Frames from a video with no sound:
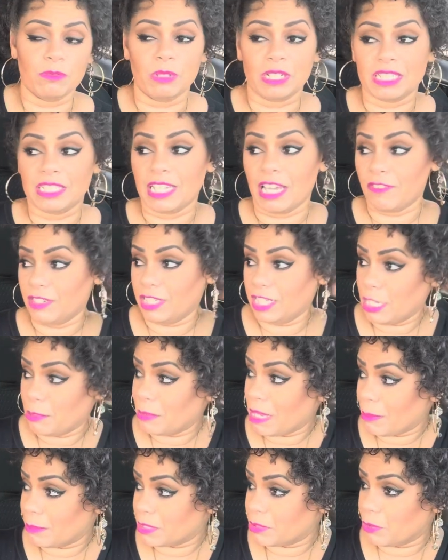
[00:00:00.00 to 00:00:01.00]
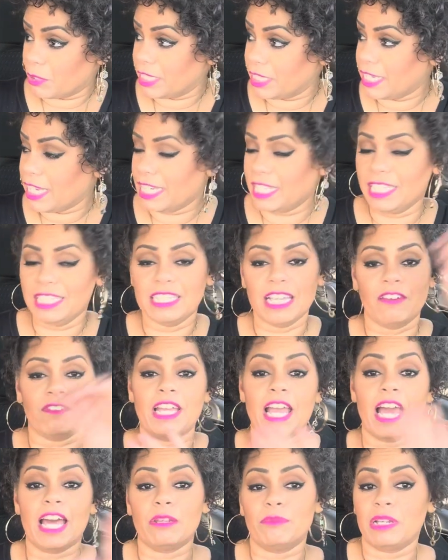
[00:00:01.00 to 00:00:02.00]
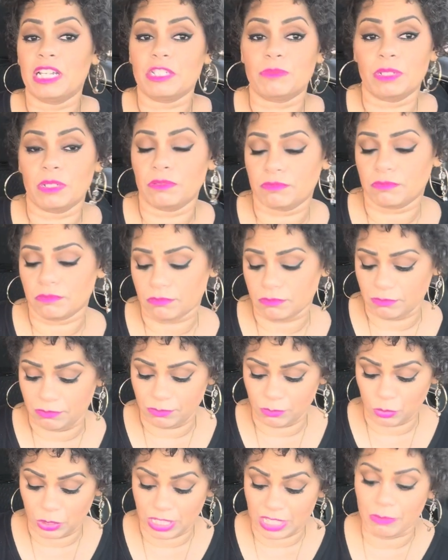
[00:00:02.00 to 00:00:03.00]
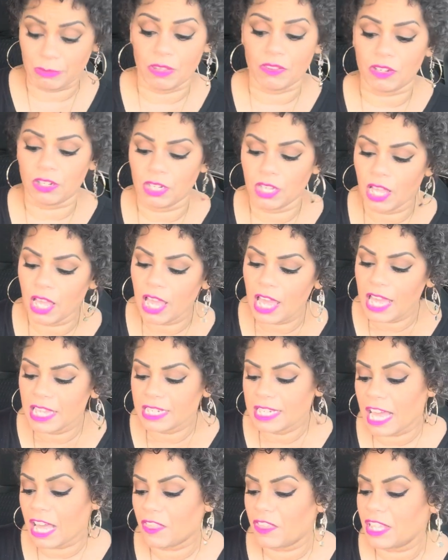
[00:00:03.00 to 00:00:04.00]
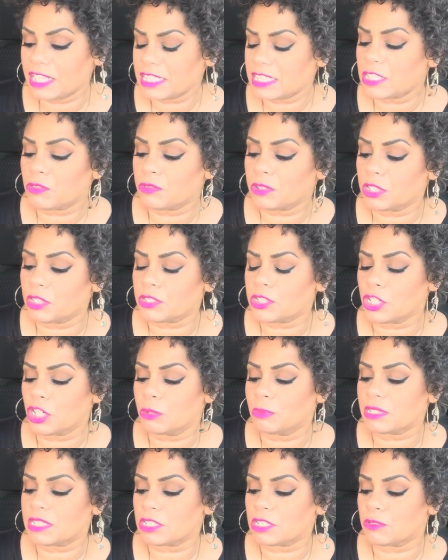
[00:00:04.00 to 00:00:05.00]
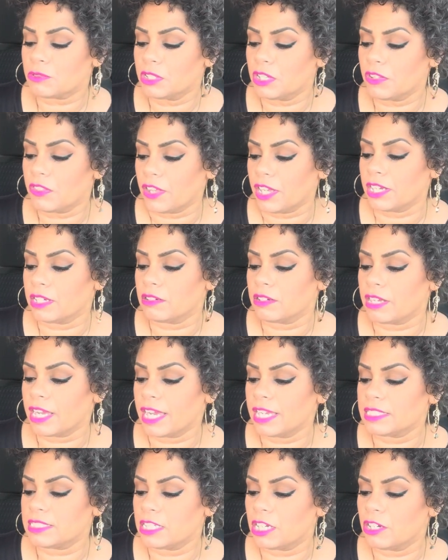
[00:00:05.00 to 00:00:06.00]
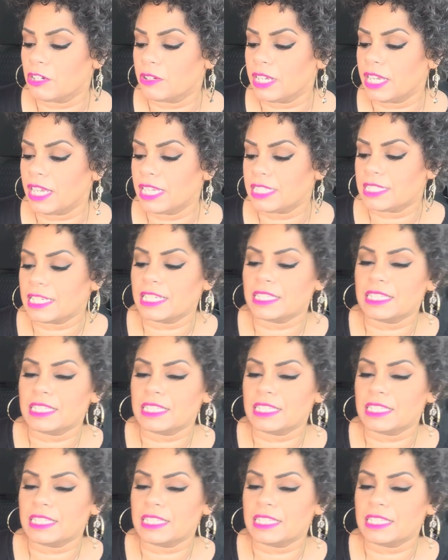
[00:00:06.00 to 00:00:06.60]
was definitely a mama's boy, and he definitely had enmeshment with his mother. Now, this is a real term. This is a real thing. Okay, so it says